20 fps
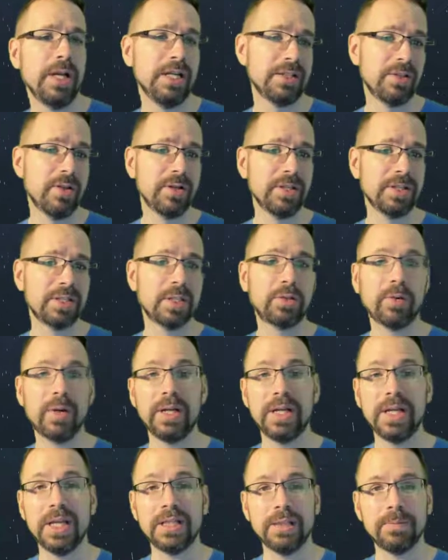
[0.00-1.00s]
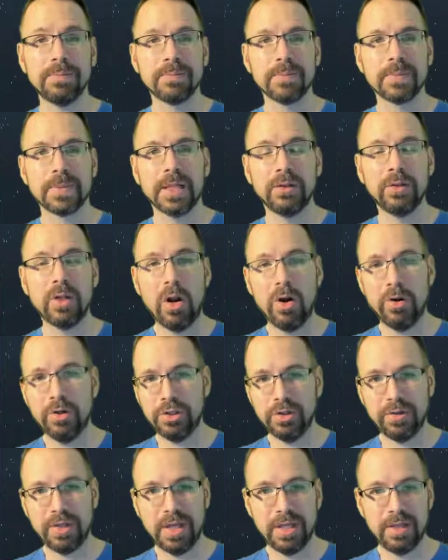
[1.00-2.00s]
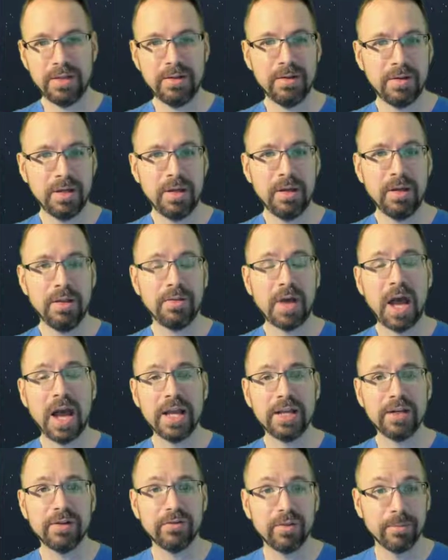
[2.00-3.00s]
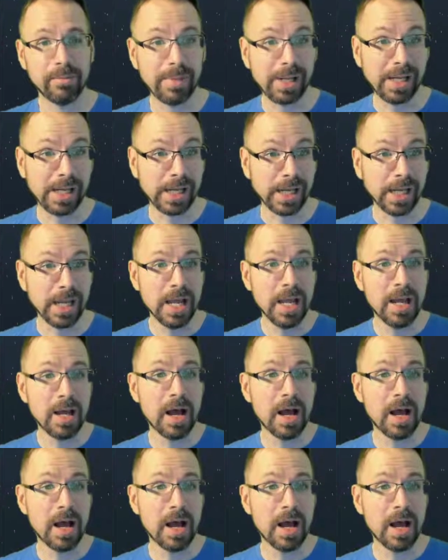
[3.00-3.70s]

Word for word: as long as the terrain isn't larger than the, the height of the Mini,